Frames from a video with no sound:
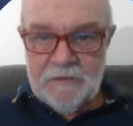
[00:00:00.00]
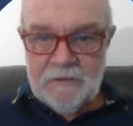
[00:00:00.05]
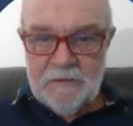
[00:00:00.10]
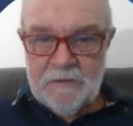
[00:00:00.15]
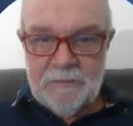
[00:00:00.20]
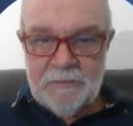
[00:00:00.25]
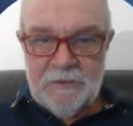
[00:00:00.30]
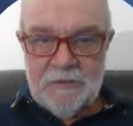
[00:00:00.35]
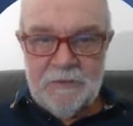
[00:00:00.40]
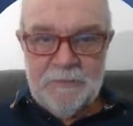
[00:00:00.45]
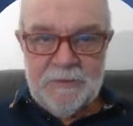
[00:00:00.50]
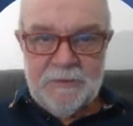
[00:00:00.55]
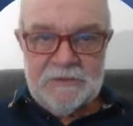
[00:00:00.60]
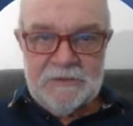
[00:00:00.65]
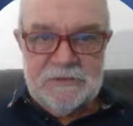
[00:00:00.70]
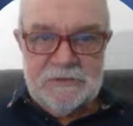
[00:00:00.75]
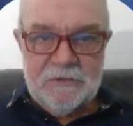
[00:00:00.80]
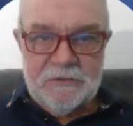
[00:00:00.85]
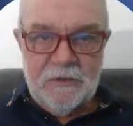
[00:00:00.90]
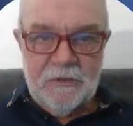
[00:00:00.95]
I'm hoping
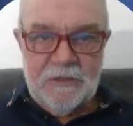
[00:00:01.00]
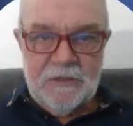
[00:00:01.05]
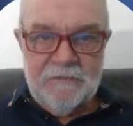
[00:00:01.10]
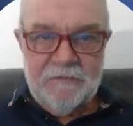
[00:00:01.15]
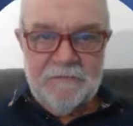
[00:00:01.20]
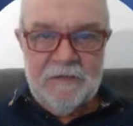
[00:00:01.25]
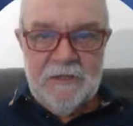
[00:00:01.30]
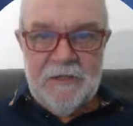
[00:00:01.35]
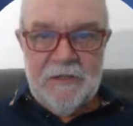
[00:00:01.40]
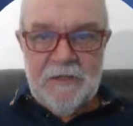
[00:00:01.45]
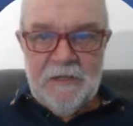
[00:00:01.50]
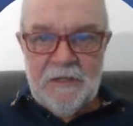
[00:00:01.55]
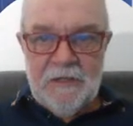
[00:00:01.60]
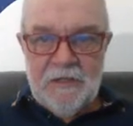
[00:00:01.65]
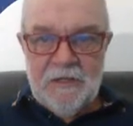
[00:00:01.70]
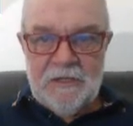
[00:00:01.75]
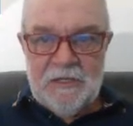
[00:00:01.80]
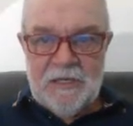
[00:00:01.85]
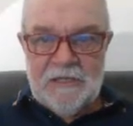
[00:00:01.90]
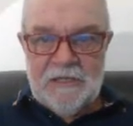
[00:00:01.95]
it's strong enough.
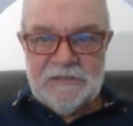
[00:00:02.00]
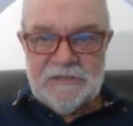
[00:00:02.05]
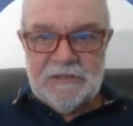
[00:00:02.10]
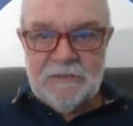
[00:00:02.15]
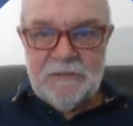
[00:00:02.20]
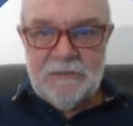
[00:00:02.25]
Okay, so we're